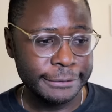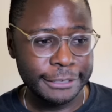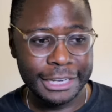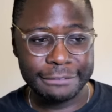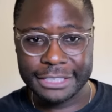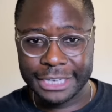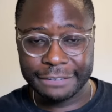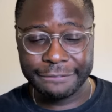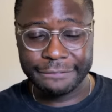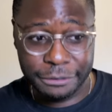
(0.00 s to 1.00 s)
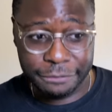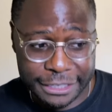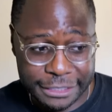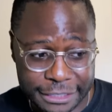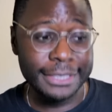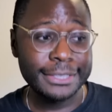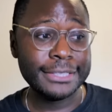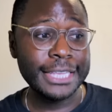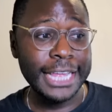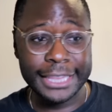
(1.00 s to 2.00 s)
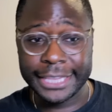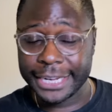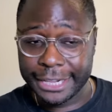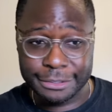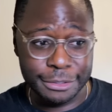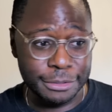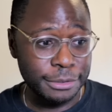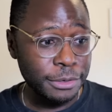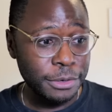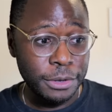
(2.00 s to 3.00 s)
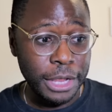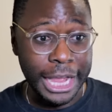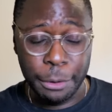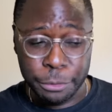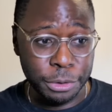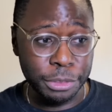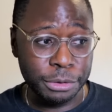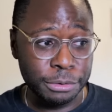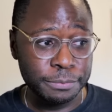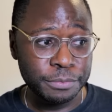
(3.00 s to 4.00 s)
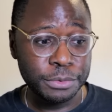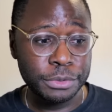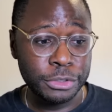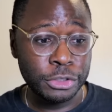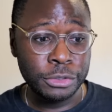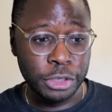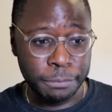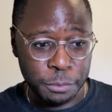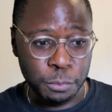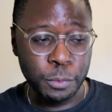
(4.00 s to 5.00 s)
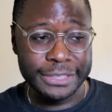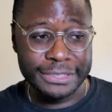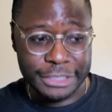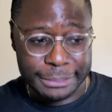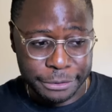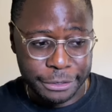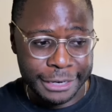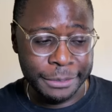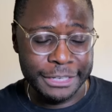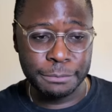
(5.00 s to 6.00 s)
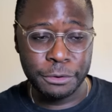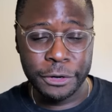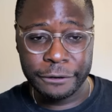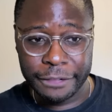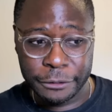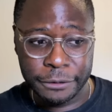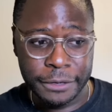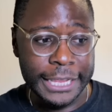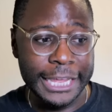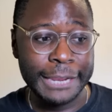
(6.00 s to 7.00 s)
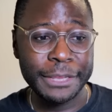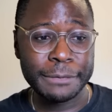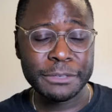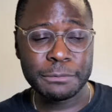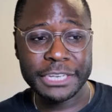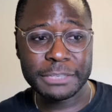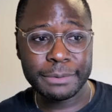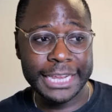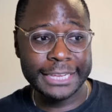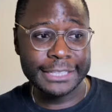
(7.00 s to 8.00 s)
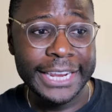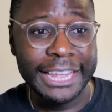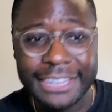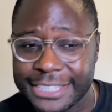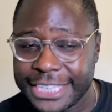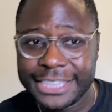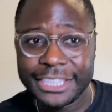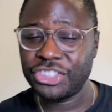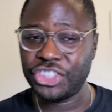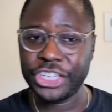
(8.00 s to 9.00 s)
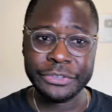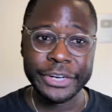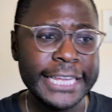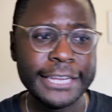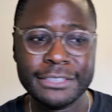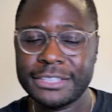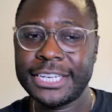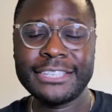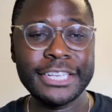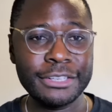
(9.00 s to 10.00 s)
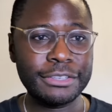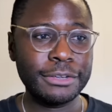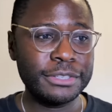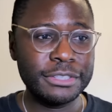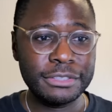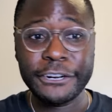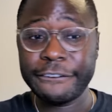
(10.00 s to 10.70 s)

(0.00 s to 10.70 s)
Obviously not financial advice, but this is the analysis I would go through to determine what is cheaper and what is more undervalued and being mispriced by the asset. Now, let's say things change, right? Because this is not set in stone. This is very